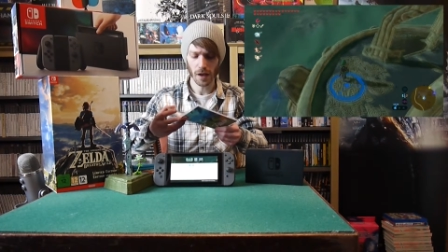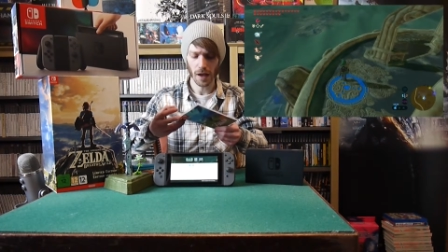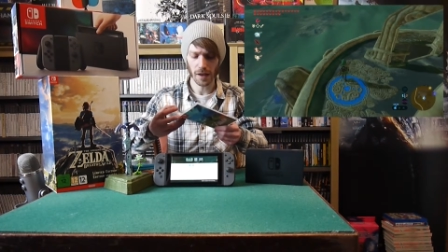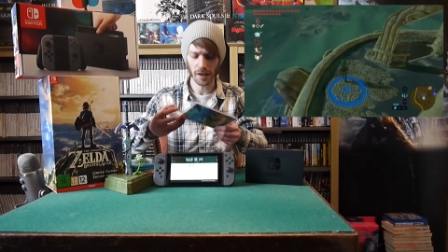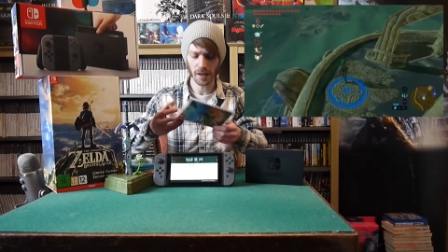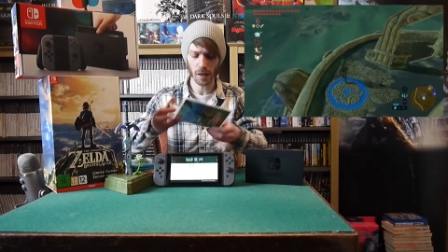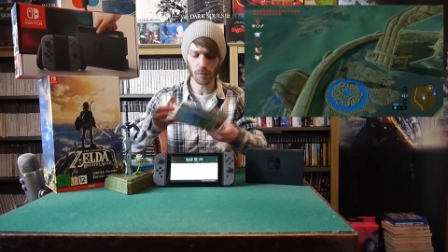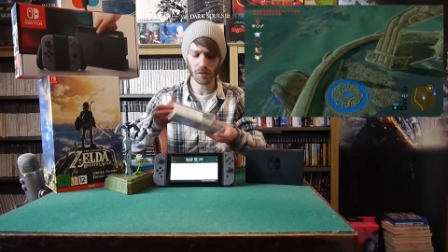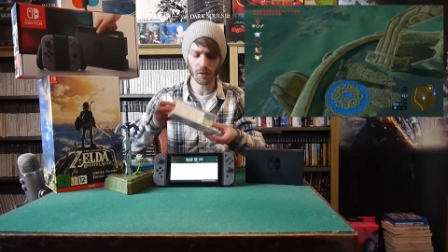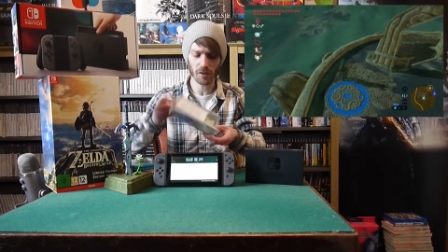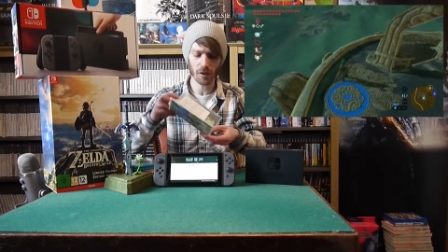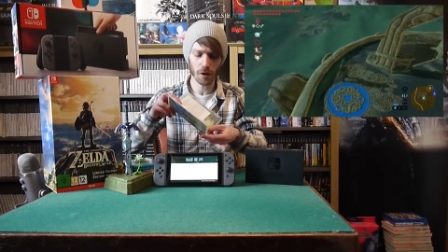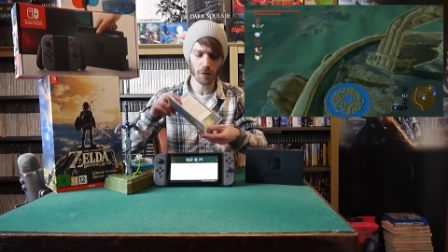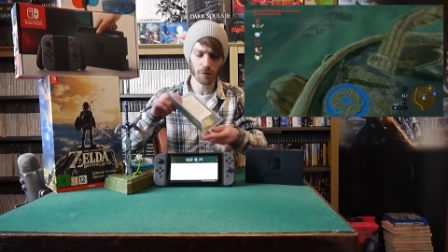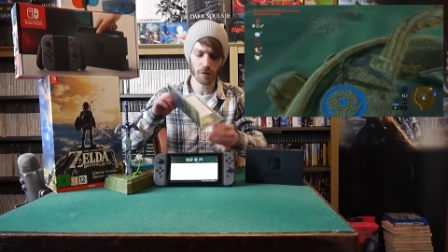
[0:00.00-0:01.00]
And the games
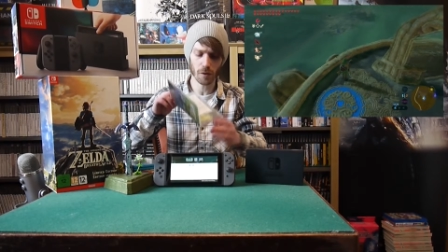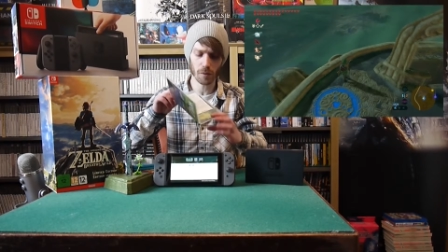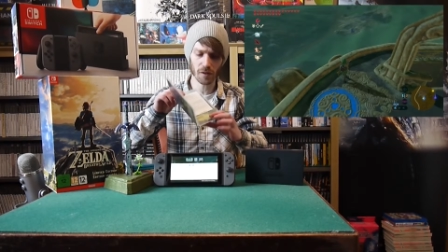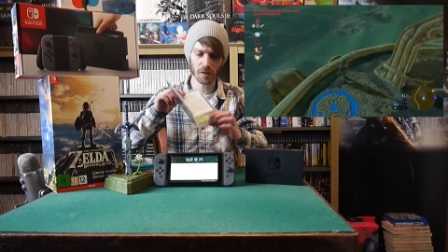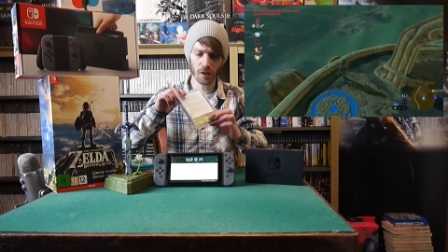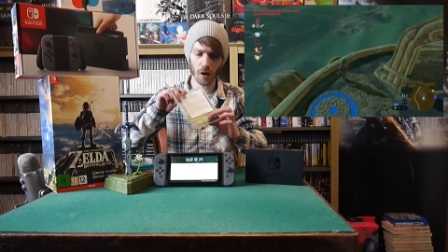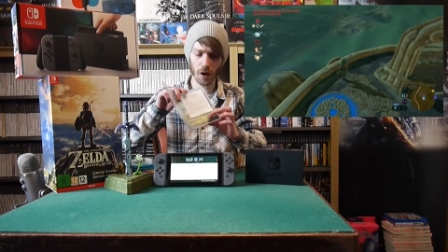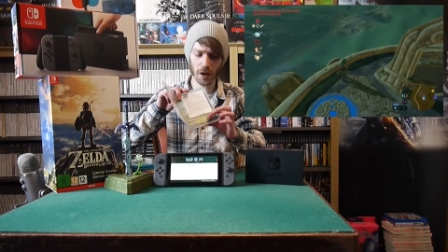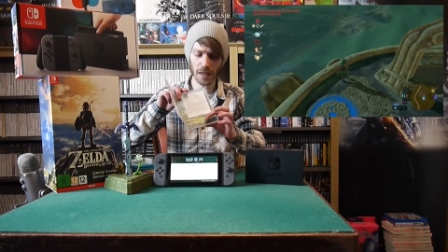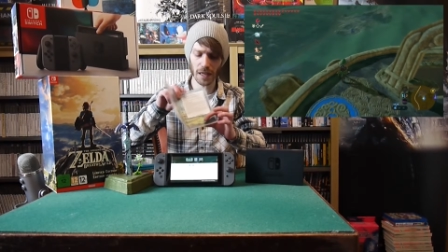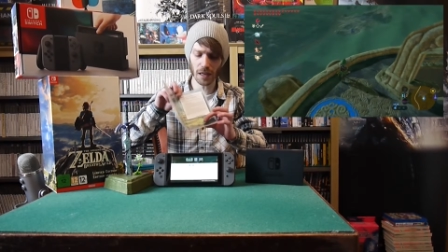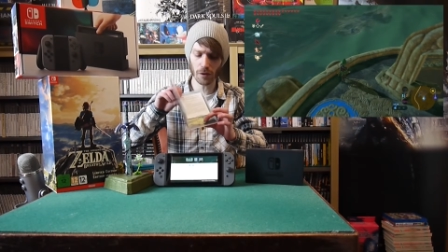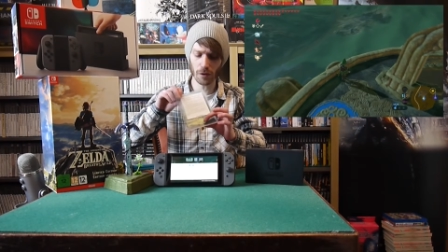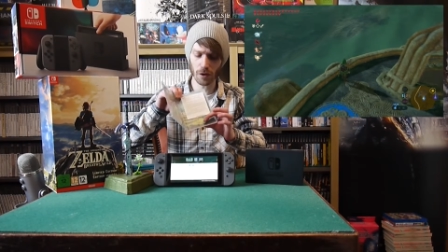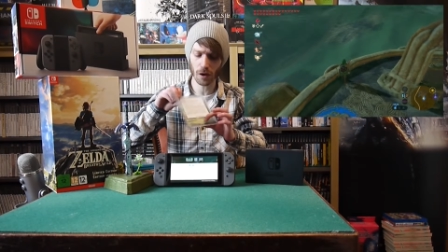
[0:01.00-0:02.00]
themselves come on tiny
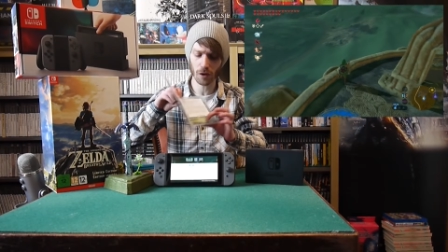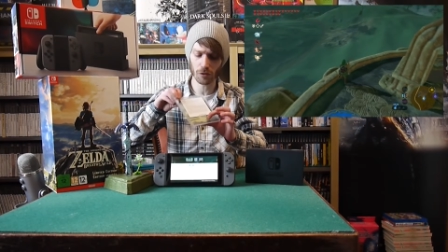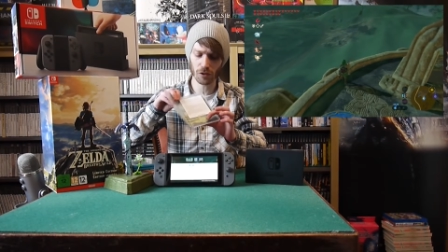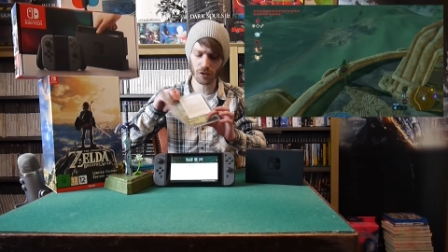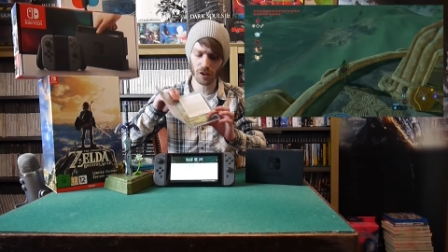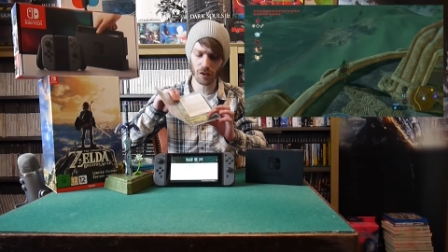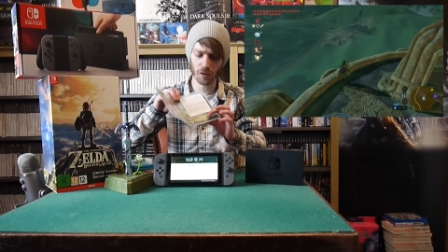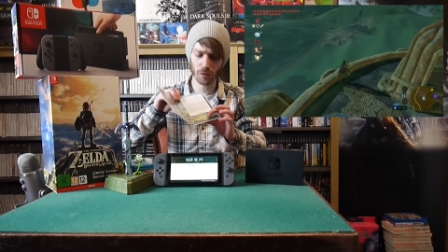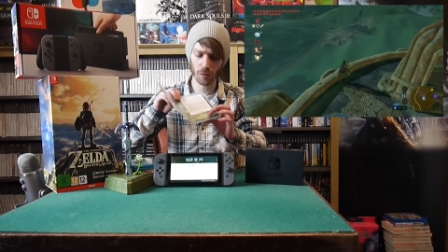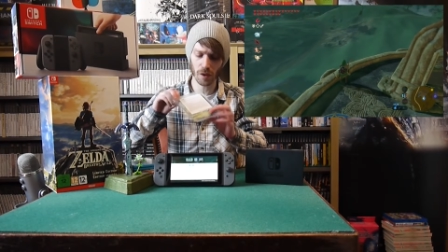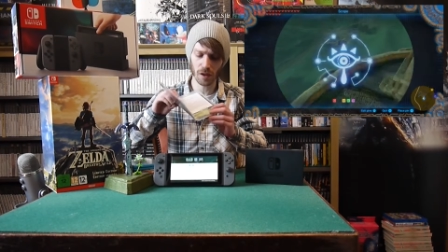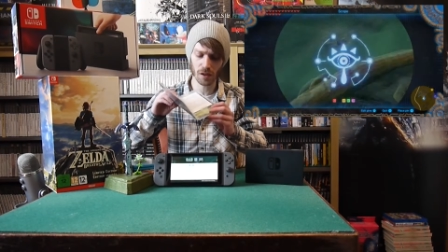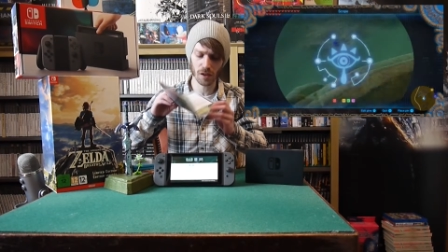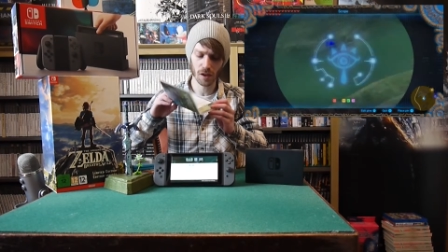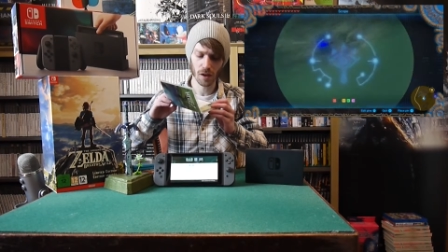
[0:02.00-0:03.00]
little cartridges,
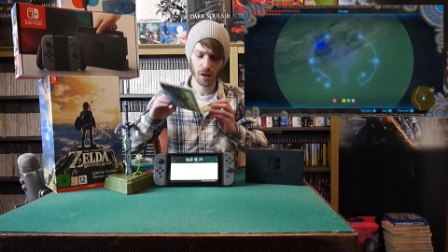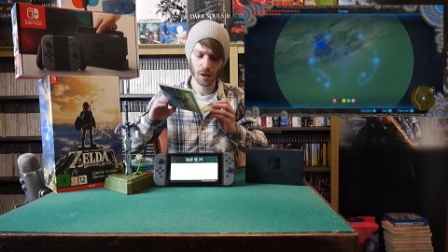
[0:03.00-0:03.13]
which